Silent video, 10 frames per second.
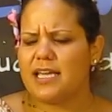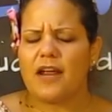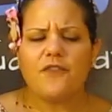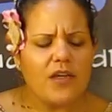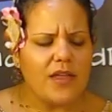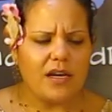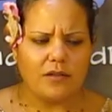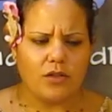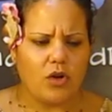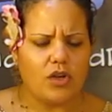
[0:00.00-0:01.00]
I find that a
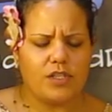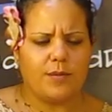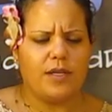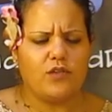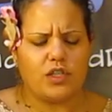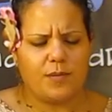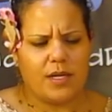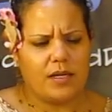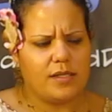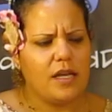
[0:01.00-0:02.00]
little hard to believe just
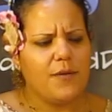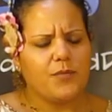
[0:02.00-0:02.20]
because,